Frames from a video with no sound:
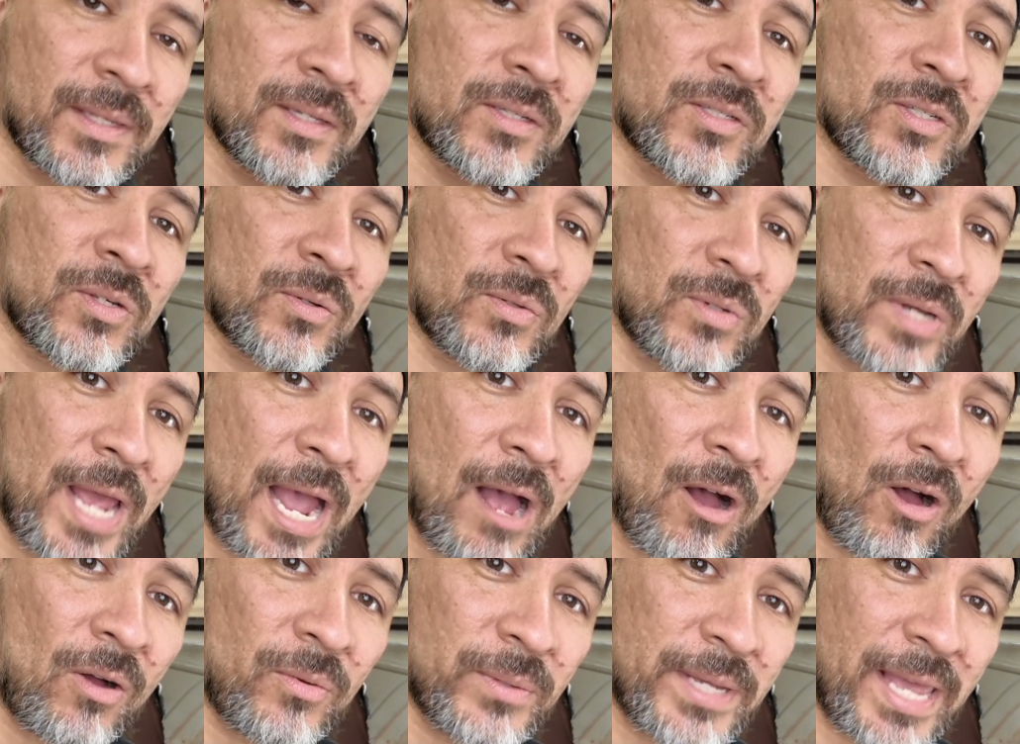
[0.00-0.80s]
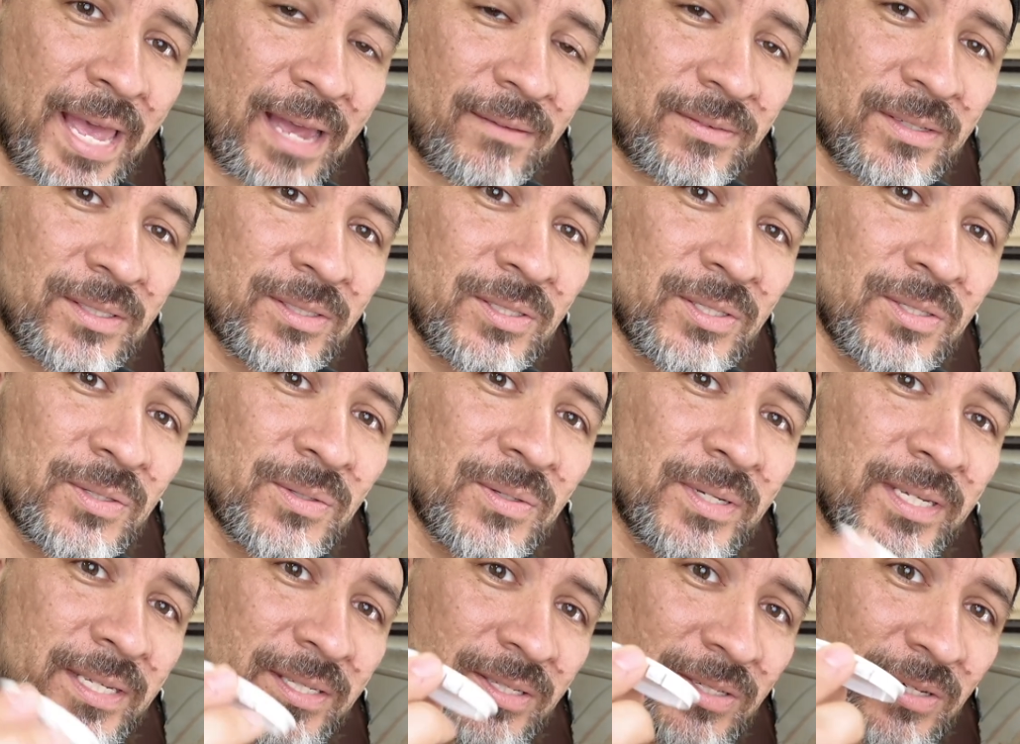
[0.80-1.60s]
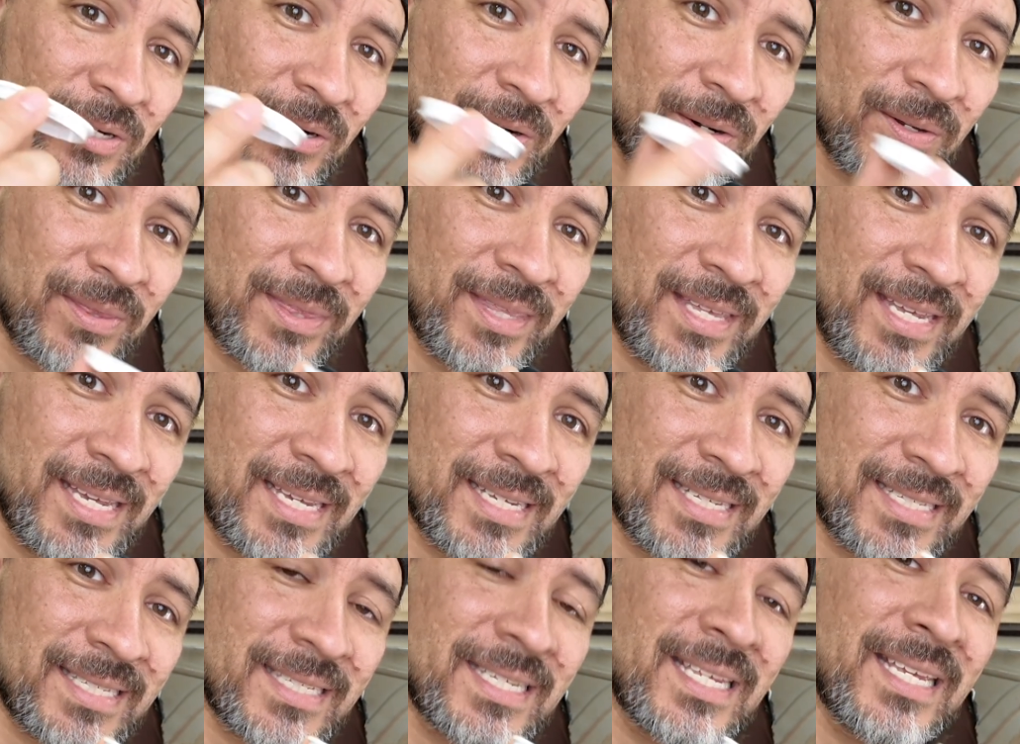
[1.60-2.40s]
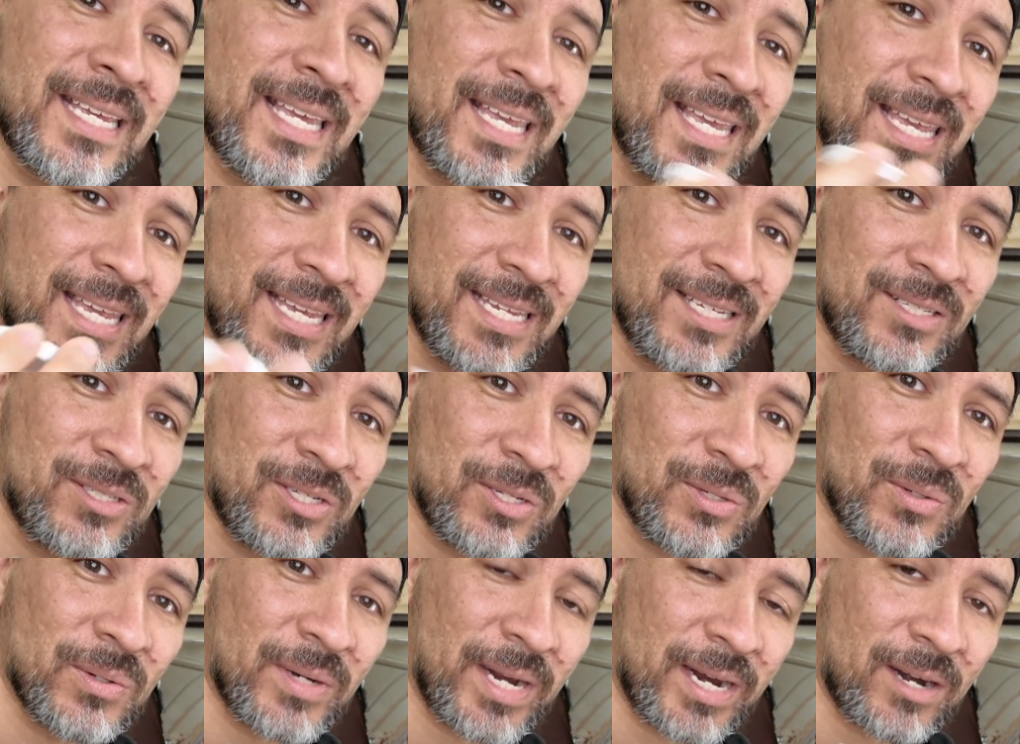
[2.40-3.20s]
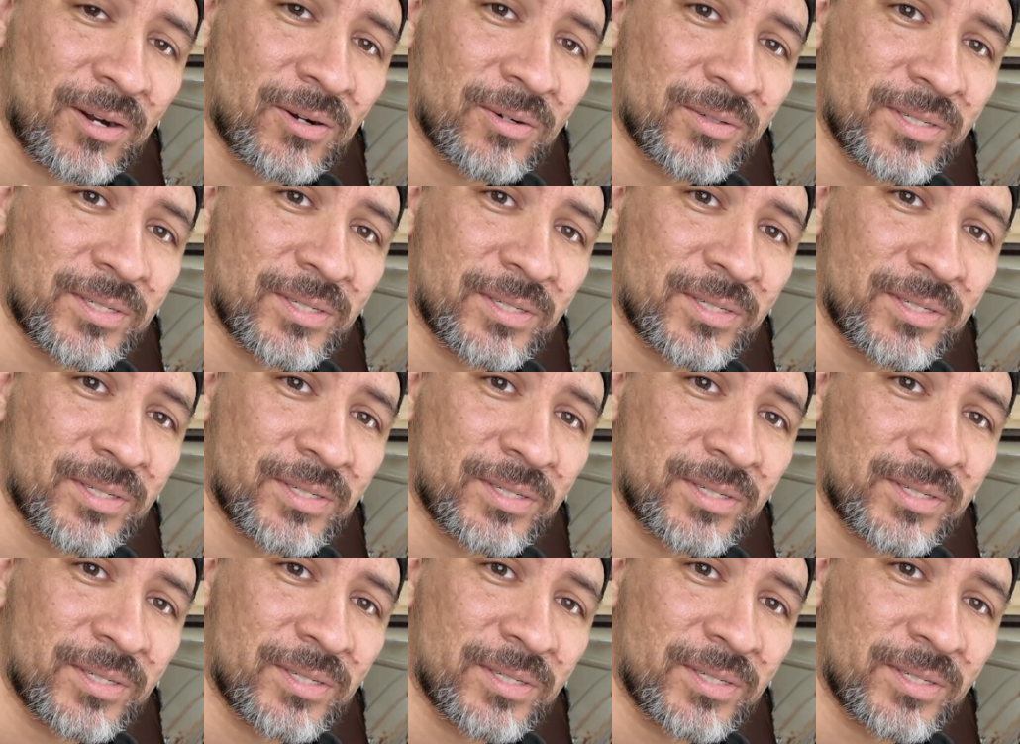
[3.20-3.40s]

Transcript: So now all we have to do is turn this into an aero